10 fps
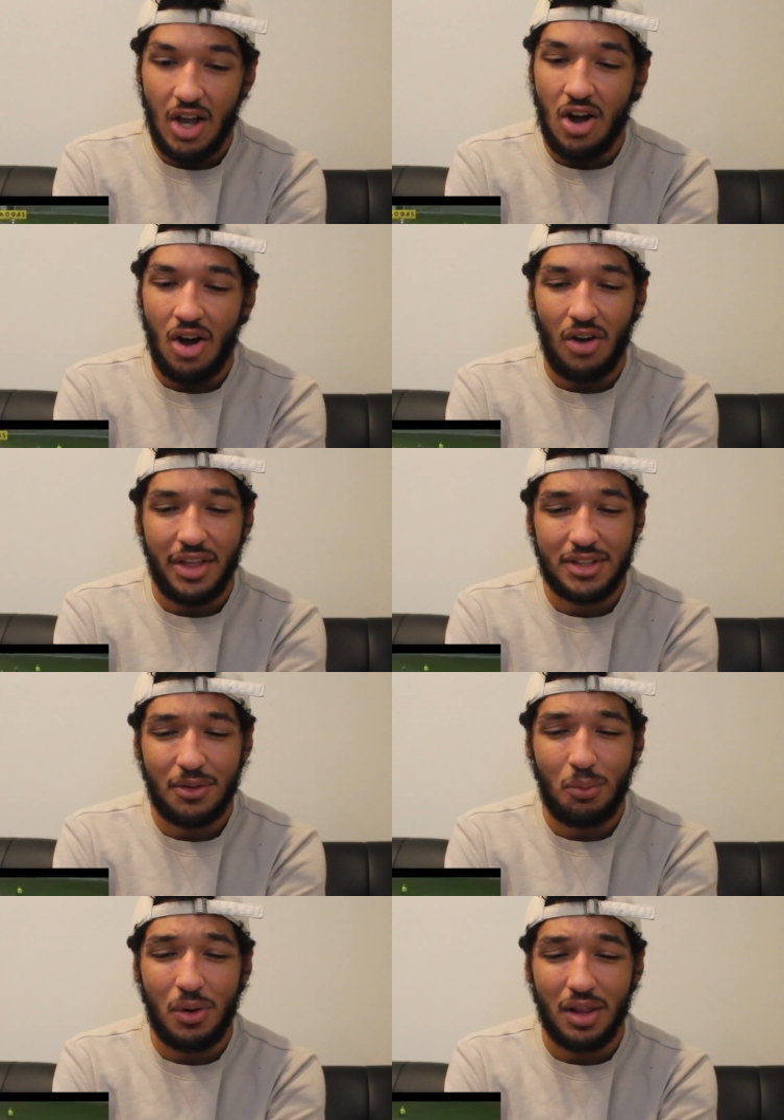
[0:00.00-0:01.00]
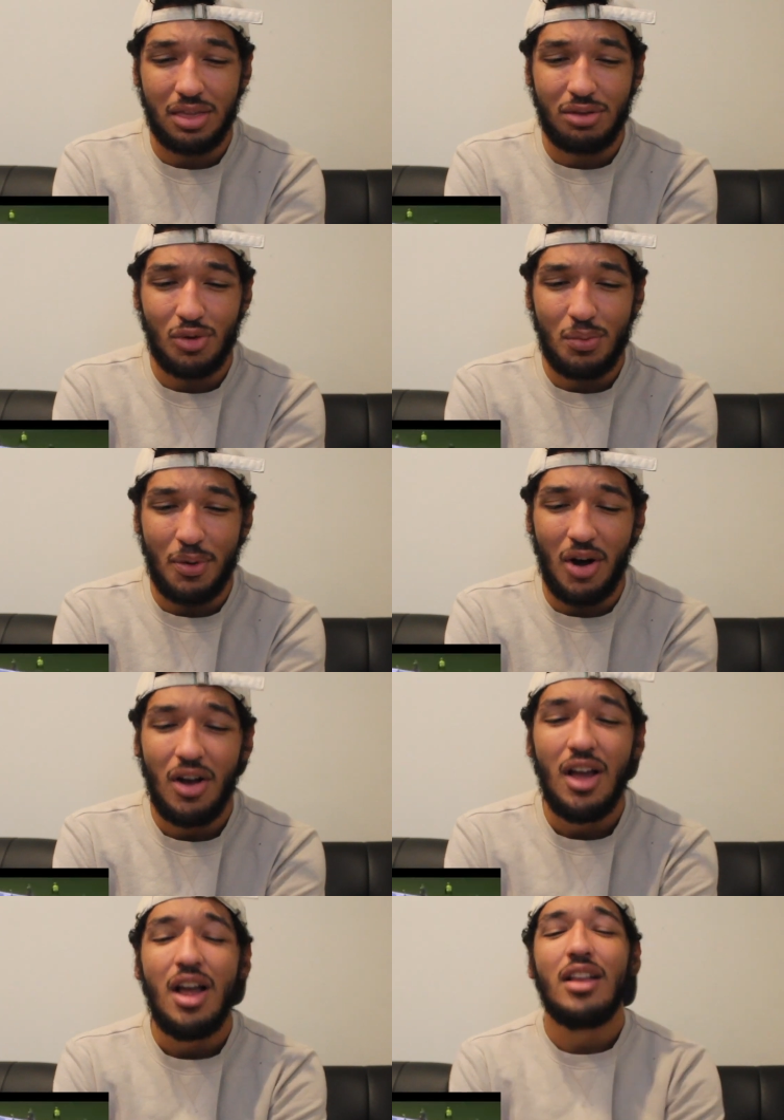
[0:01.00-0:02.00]
Oh, that's a what a through ball.
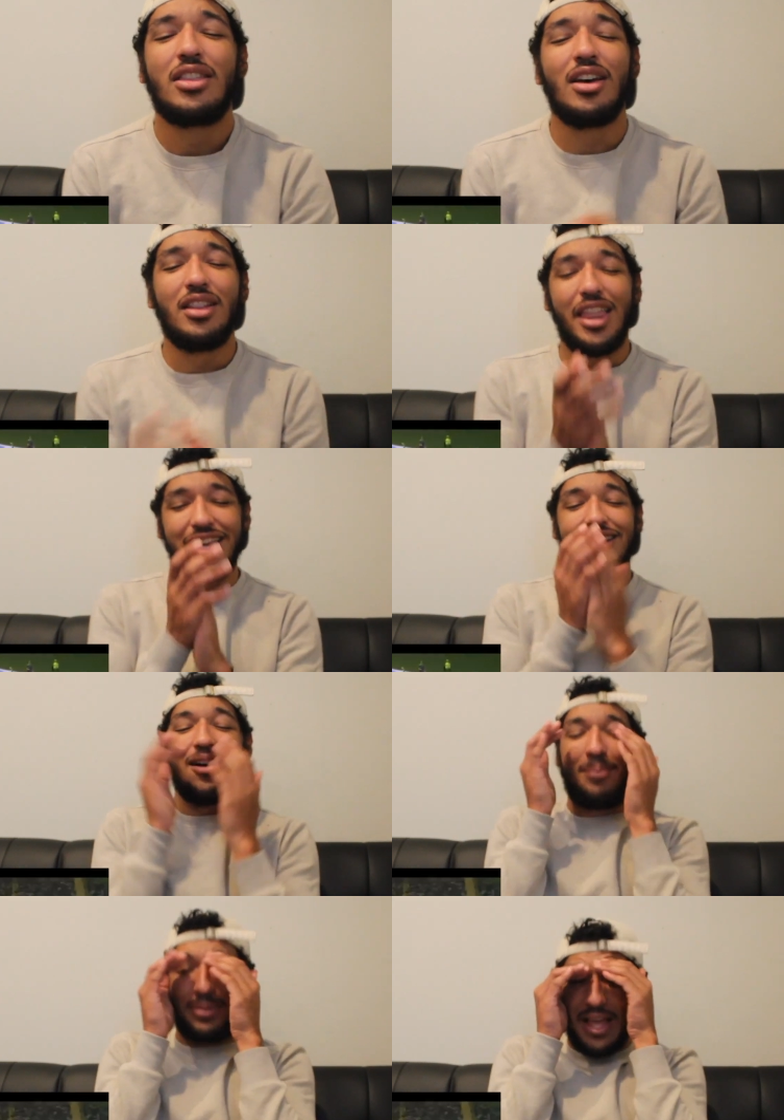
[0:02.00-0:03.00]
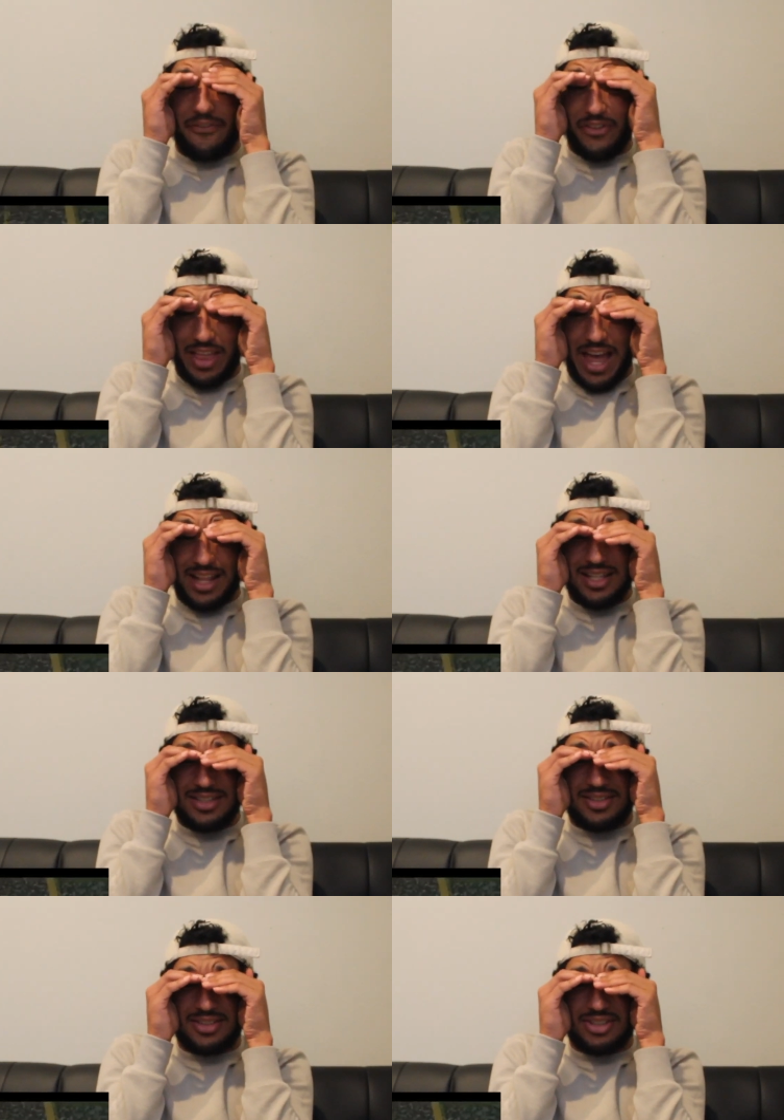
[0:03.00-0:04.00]
The link up play for that
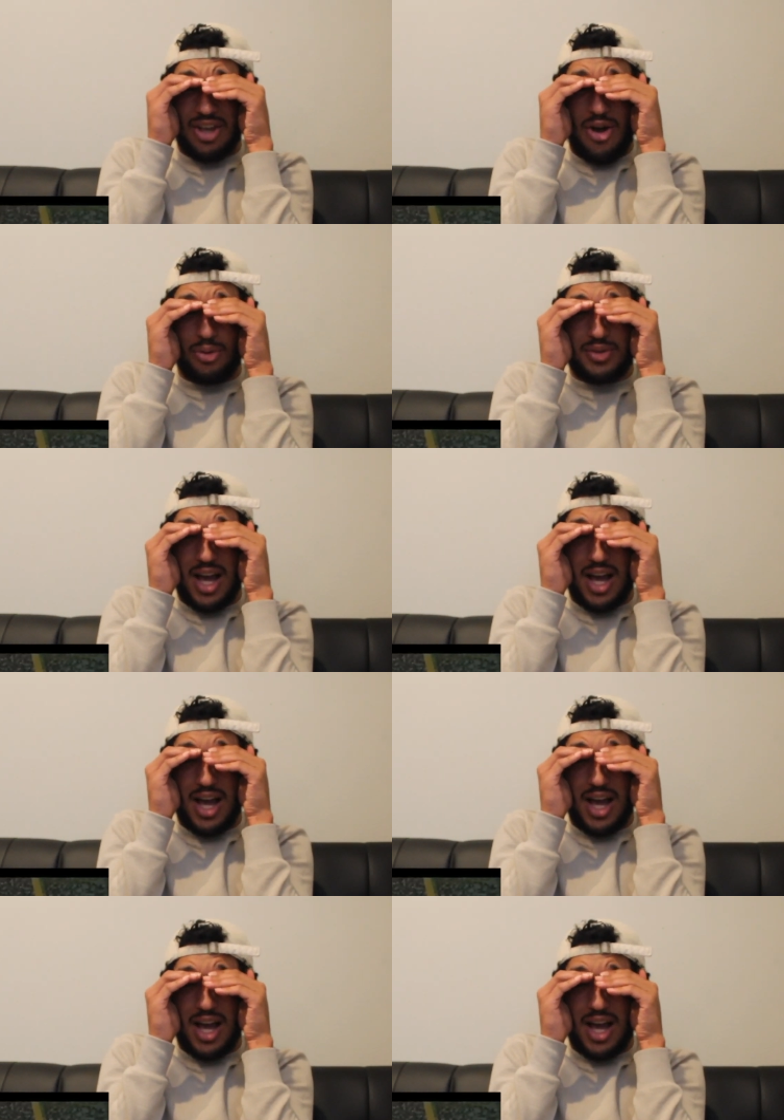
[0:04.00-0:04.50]
is so